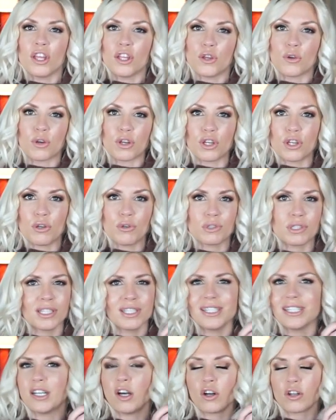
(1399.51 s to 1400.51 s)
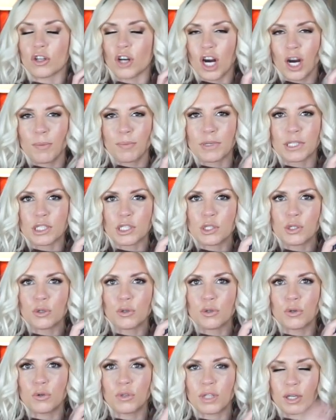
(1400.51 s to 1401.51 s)
You can use it on carpet
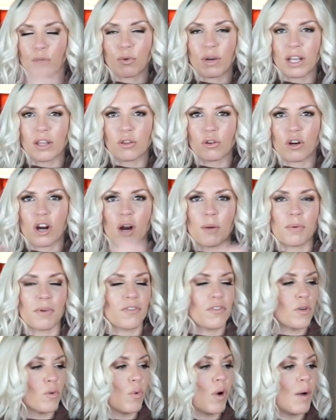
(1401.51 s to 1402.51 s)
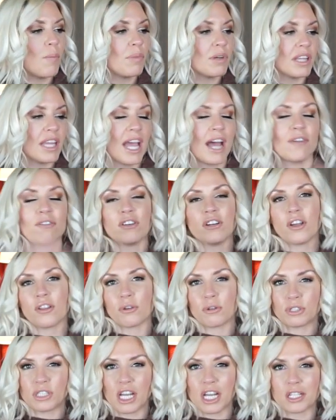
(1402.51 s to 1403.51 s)
too, like regular carpet if you want, but they have
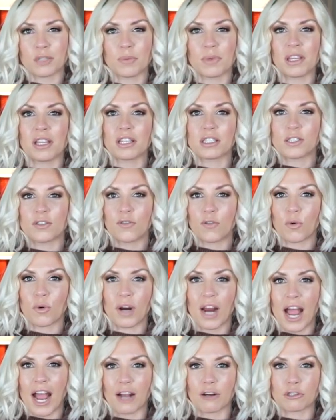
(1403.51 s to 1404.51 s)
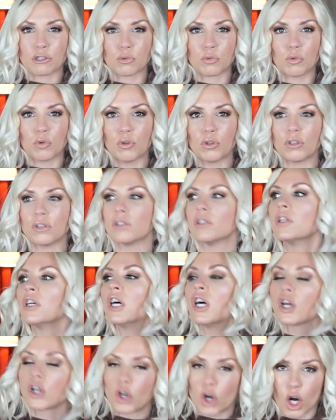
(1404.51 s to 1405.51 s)
another attachment that's for actual
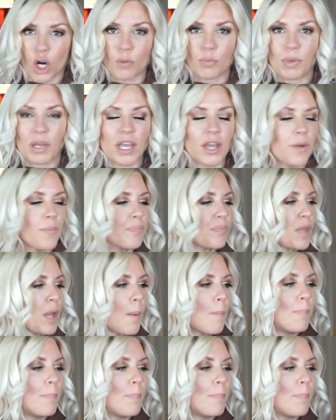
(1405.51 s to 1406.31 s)
carpet.